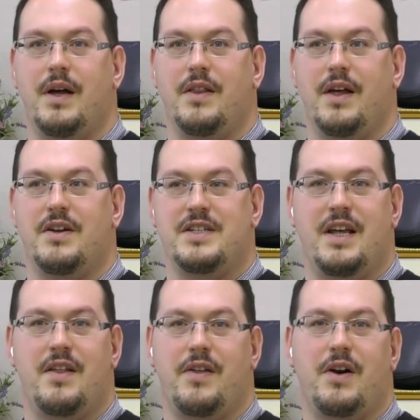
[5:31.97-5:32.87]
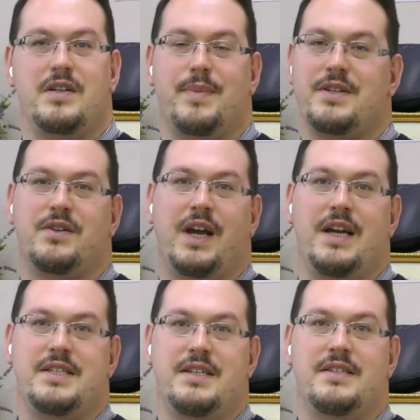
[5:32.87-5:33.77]
the understanding that there are special
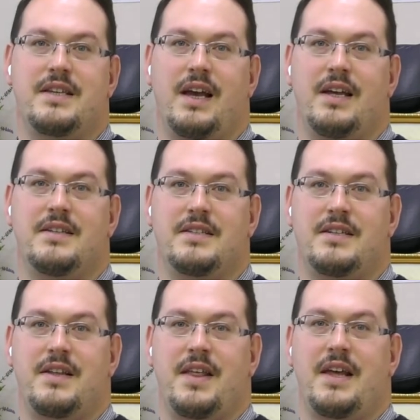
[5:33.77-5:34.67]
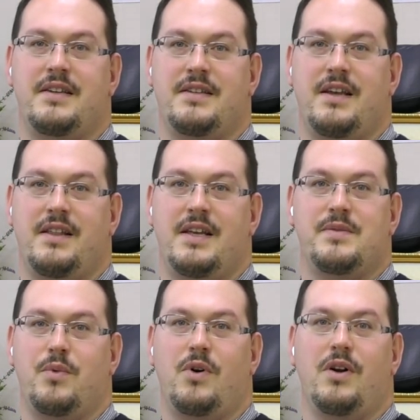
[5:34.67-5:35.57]
cases and they, they take
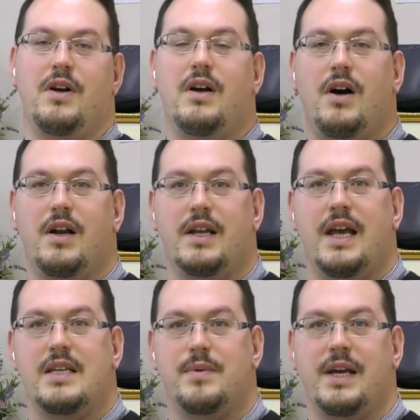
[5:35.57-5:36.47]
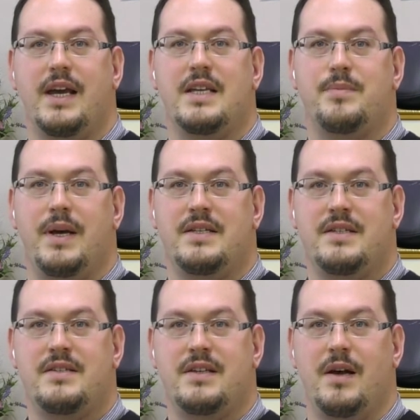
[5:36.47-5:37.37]
things more on a case by case
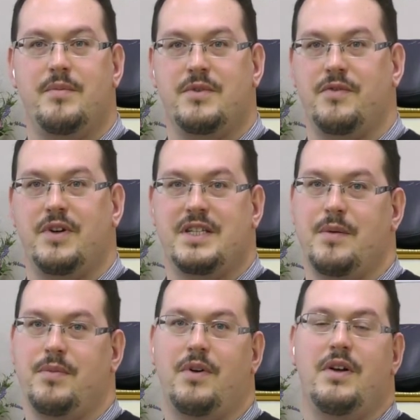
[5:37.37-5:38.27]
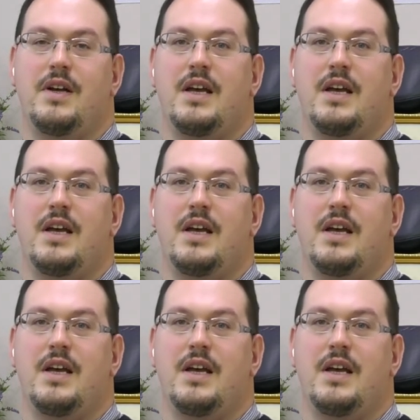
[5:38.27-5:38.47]
basis. Um, so, for example,